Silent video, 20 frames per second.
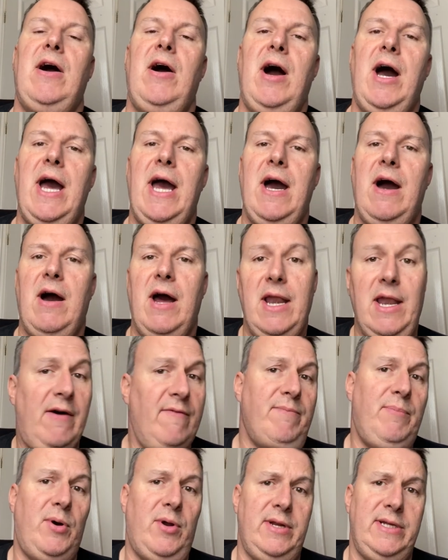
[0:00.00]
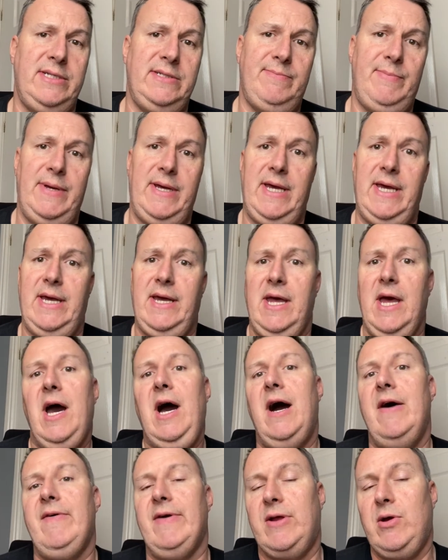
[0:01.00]
I love Polly's beer.
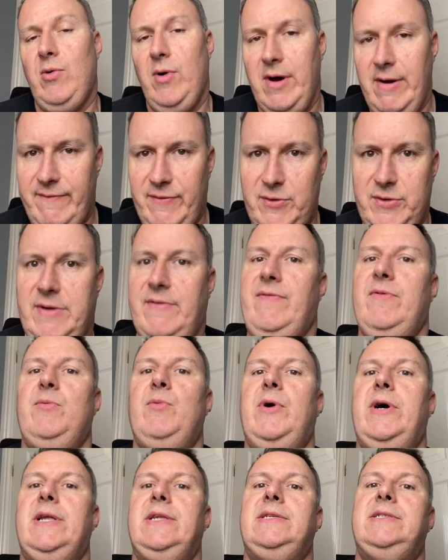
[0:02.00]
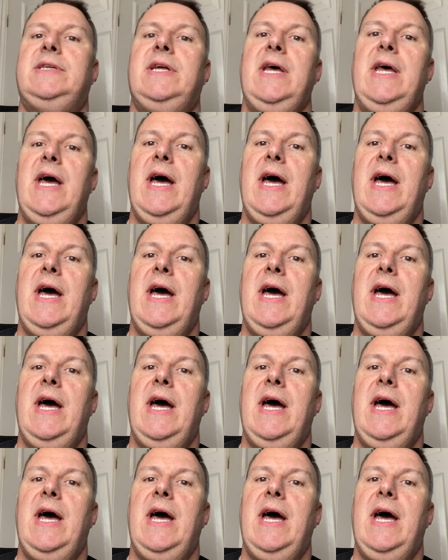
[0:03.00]
I've had quite a few different ones.